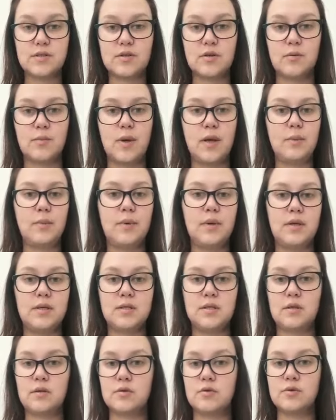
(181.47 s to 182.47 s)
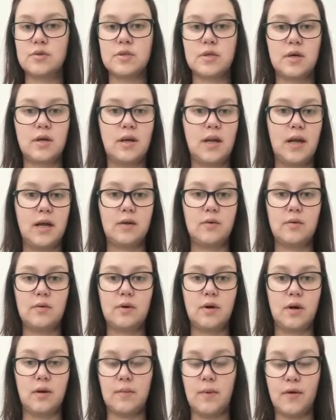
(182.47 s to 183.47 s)
So maybe isiXhosa,
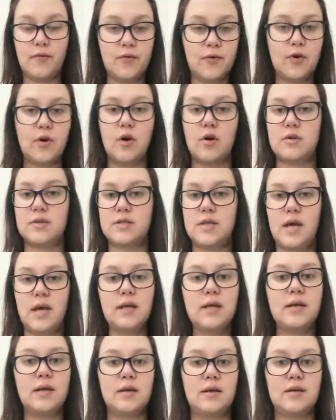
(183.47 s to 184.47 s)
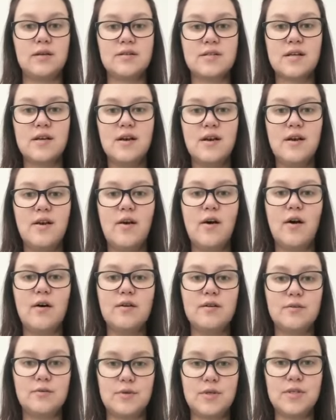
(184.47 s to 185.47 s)
Afrikaans and English on
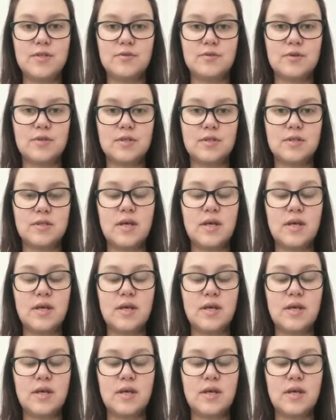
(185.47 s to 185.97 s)
your resources.